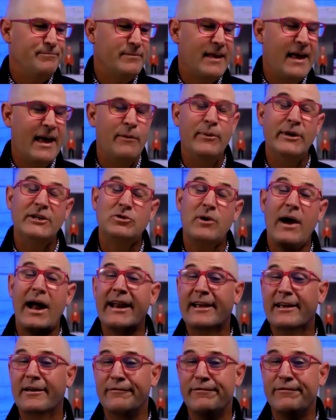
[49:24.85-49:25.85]
and we try to
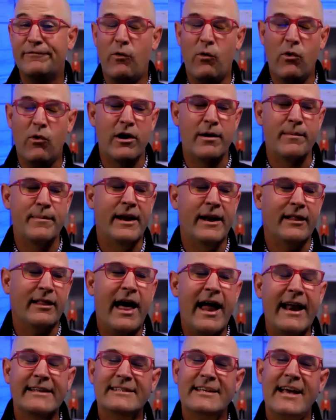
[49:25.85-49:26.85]
conform. And a
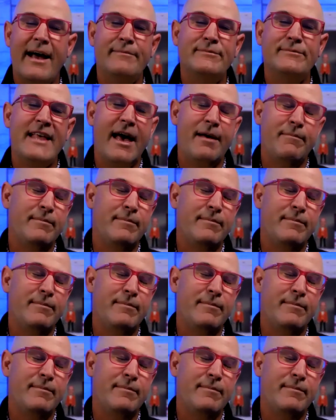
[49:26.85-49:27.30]
lot of times that